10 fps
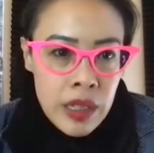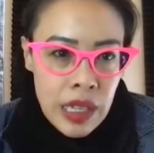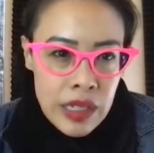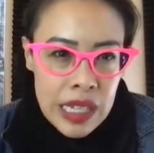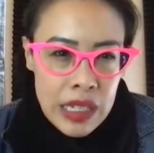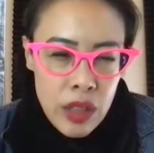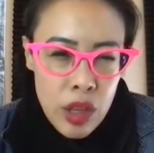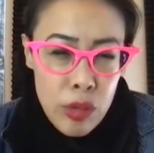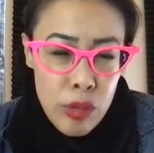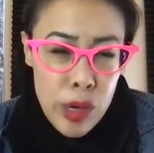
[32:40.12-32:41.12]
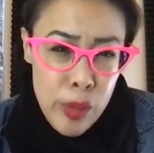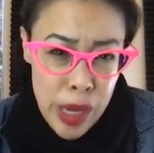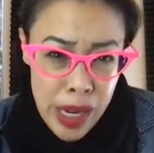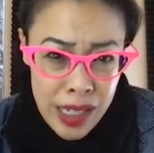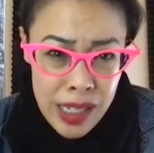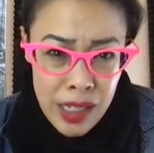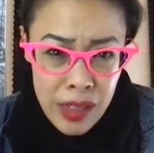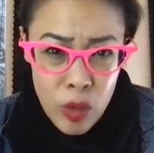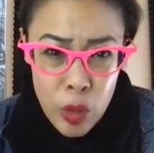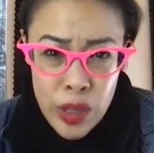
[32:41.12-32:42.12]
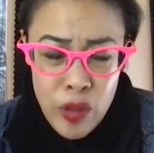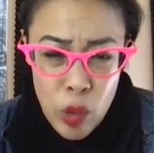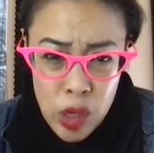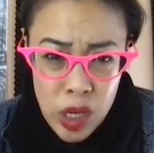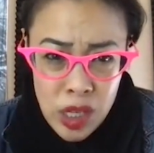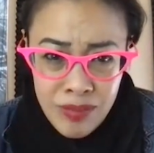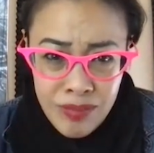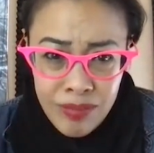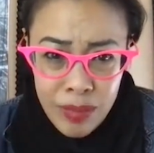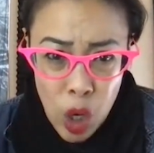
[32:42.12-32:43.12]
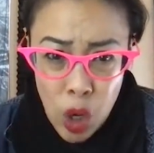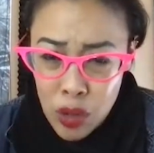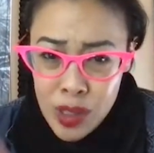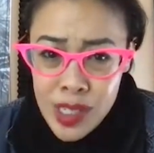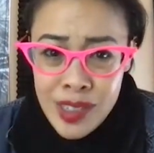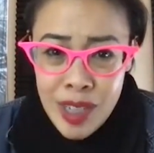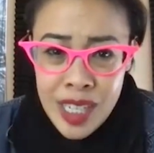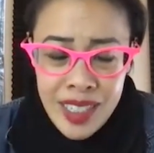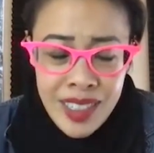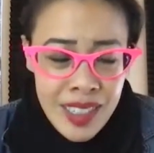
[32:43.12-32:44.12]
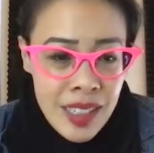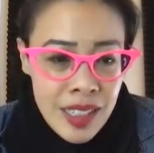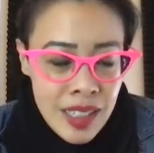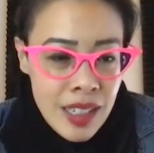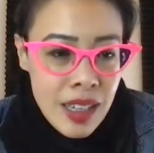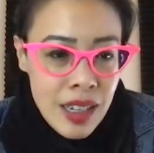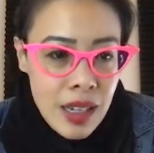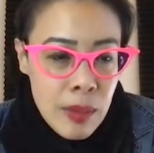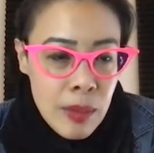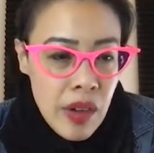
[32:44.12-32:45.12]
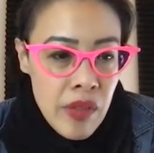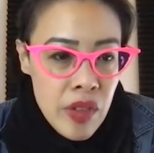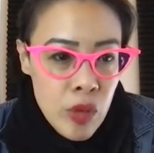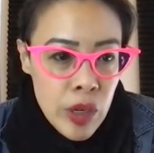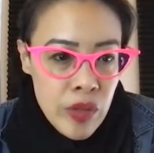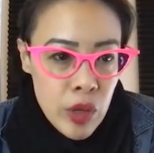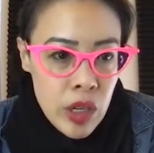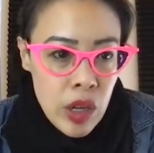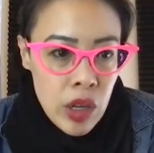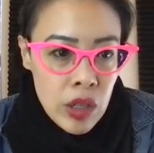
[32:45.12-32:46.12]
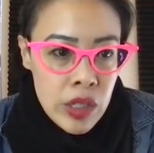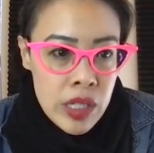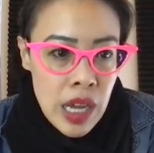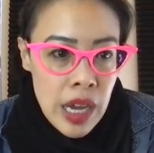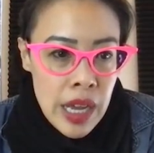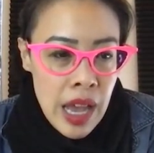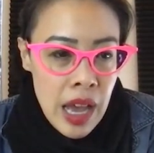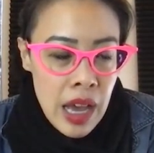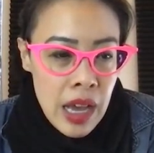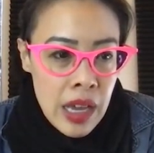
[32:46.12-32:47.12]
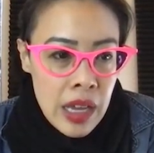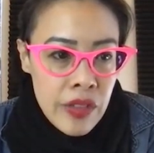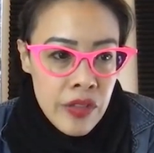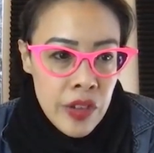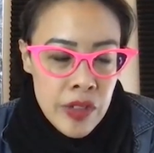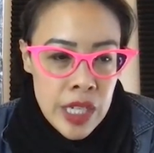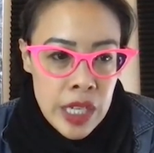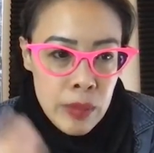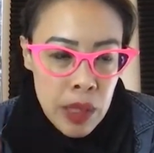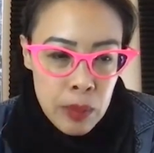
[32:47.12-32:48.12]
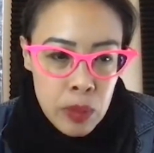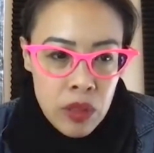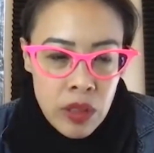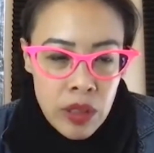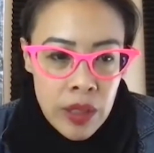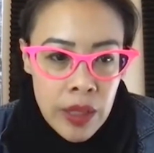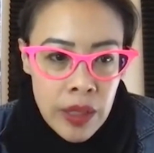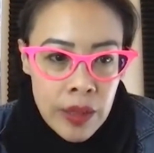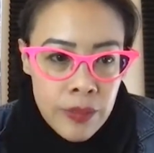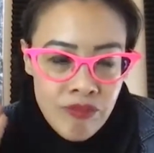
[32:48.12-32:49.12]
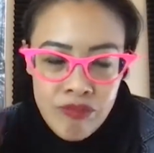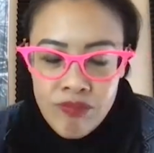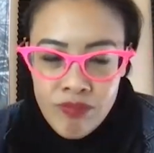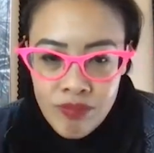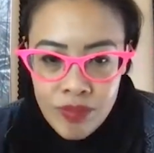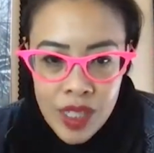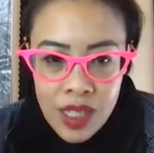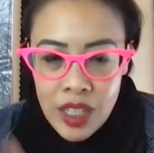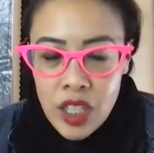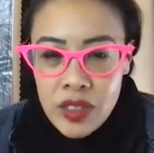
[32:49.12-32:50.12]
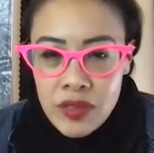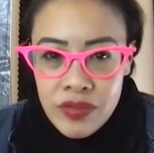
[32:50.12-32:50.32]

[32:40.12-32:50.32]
that's like three weeks, forty-four calls, right? Um, of the forty-four calls, I had fifteen people sign on.